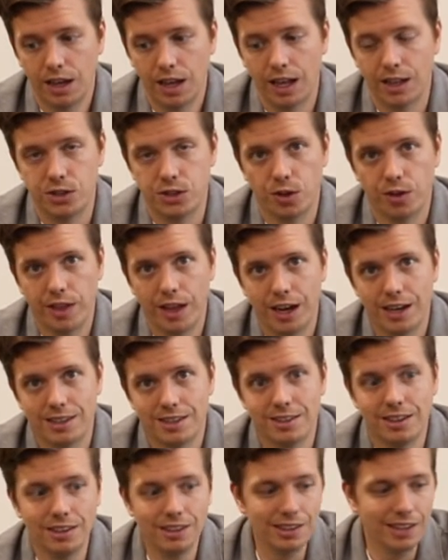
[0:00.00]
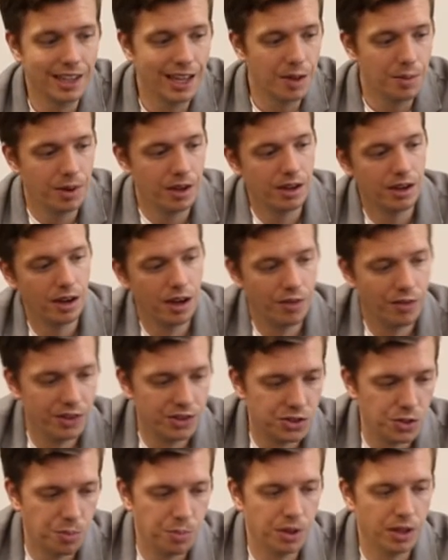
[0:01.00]
And so that is the limit of
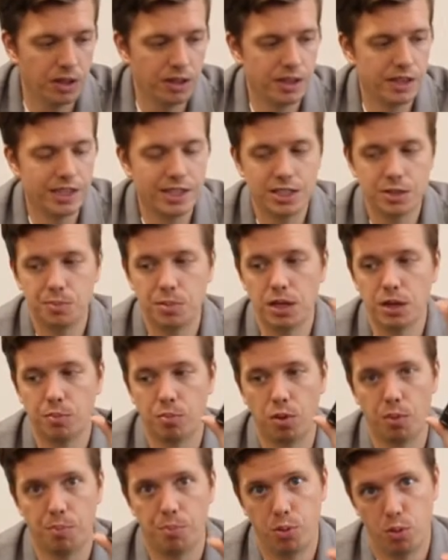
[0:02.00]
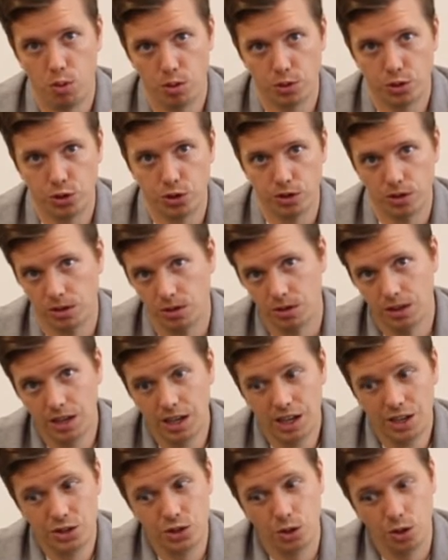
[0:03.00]
its ability to be proportional.
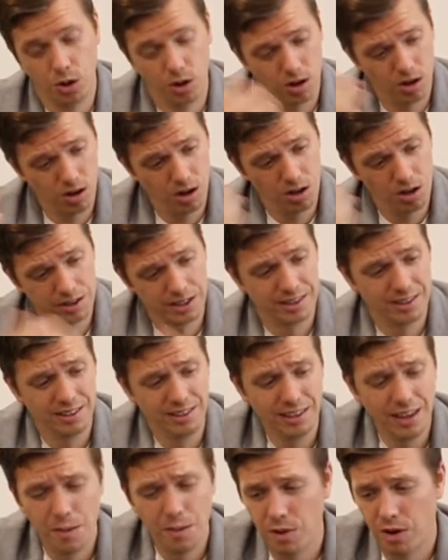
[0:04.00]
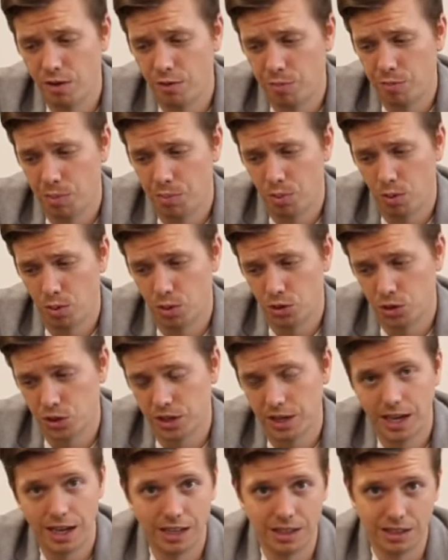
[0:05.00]
So Hooke called it the limit of
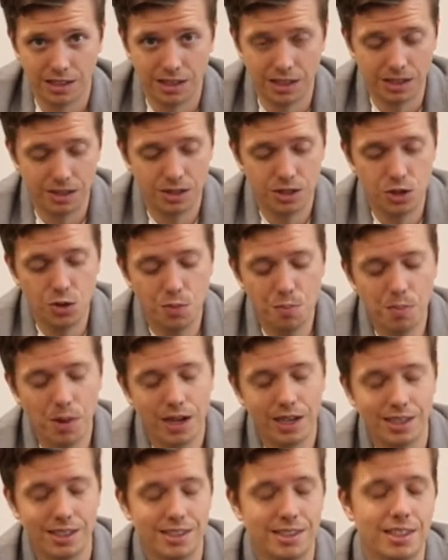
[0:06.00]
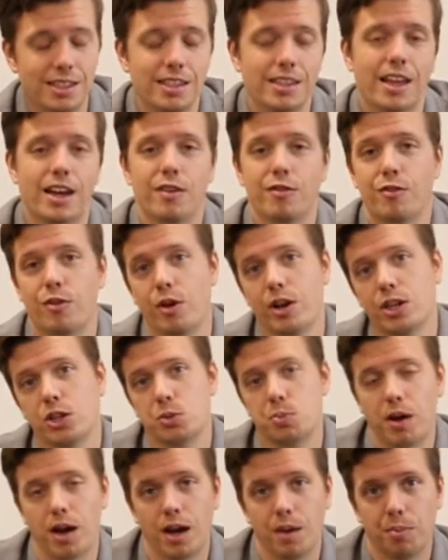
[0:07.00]
proportionality. You might see that
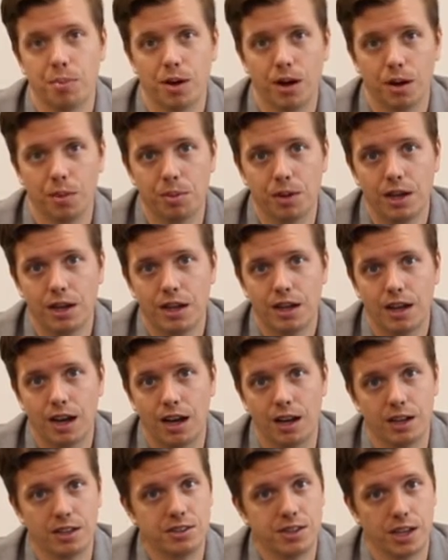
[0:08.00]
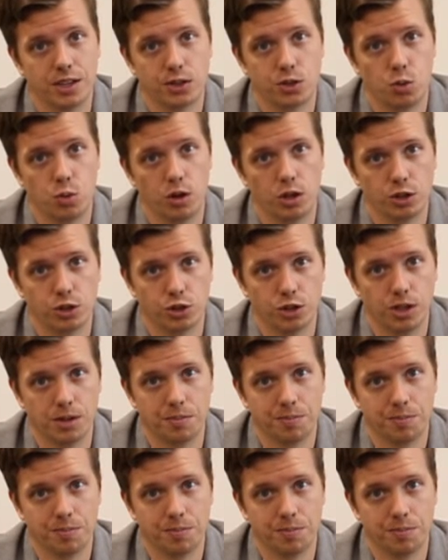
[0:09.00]
phrase pop up on a test question.